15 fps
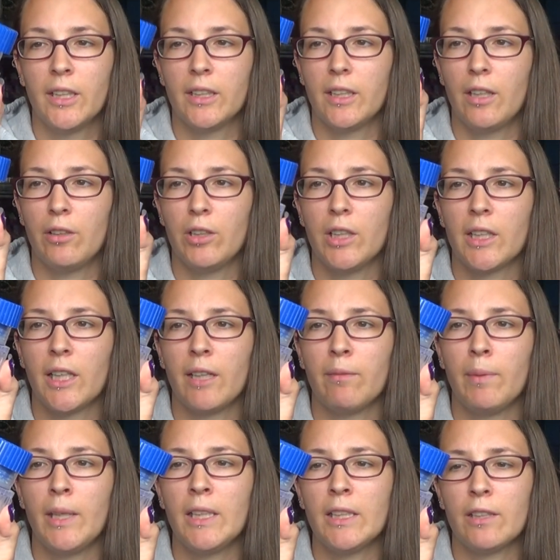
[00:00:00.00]
Now you can
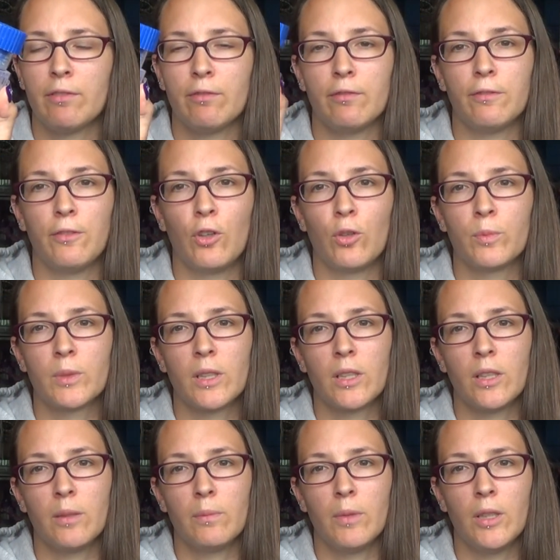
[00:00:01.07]
get many different forms of
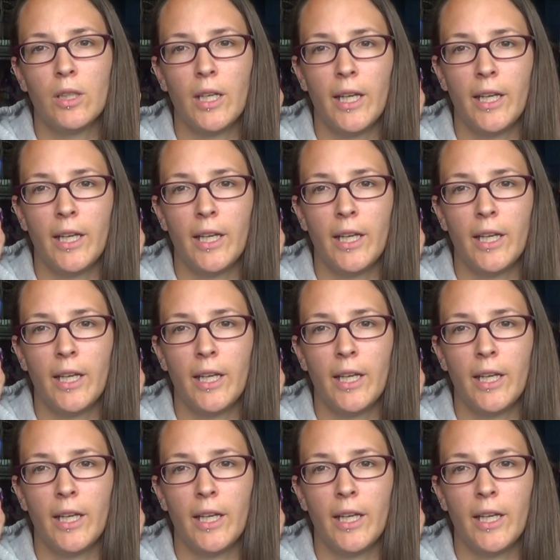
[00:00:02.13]
them